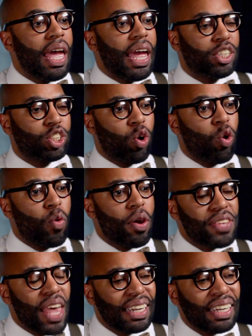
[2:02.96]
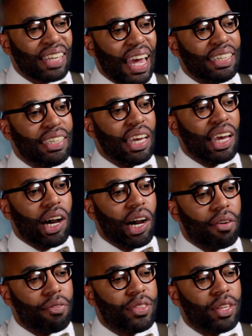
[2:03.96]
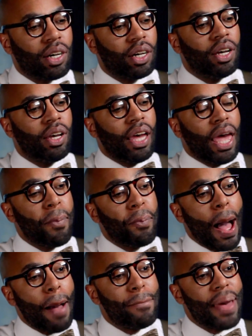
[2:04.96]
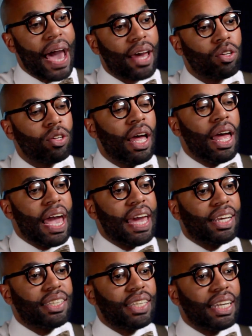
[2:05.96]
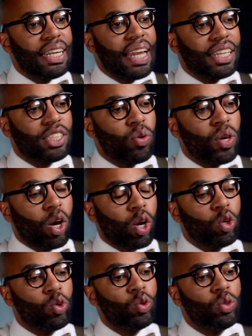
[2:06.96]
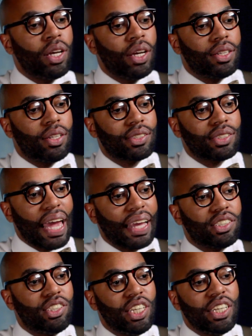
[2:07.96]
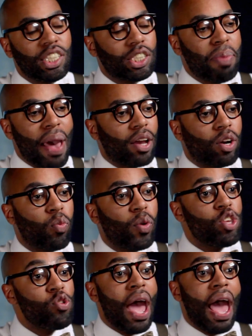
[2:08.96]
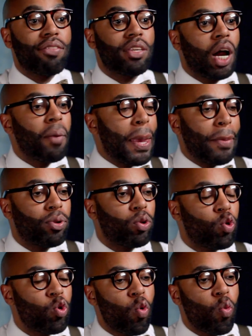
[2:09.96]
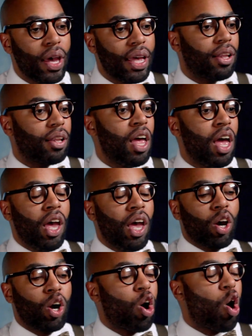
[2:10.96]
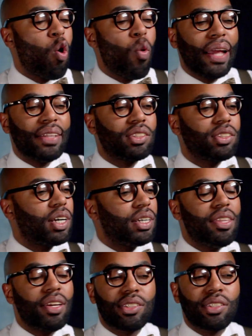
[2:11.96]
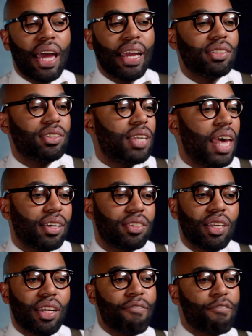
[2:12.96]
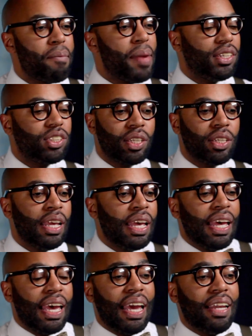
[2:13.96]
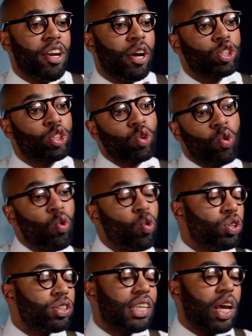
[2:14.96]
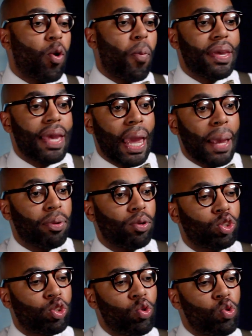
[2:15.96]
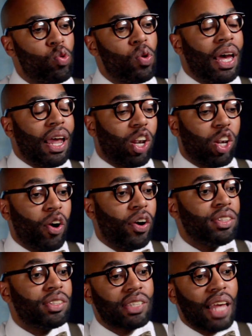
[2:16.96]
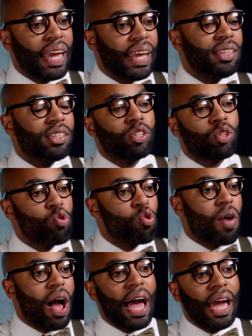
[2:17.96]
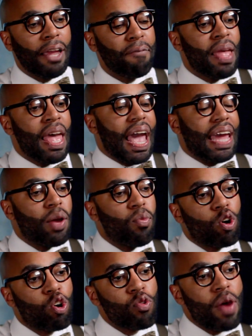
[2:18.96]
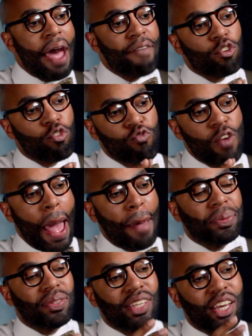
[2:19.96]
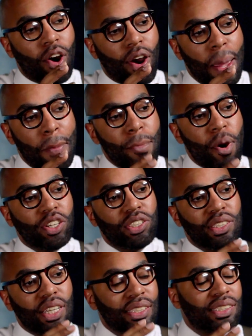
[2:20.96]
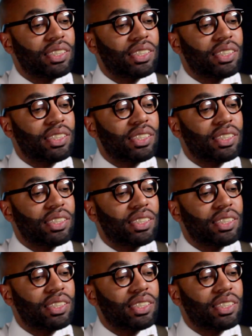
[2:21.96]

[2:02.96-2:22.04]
And so we've taken this idea of the hip hop battle and extended that to include the science genius battle, where you have young people who will Go and study their science text and information. In their schools, they will be able to learn science through rhyme and they will craft raps that are immersed in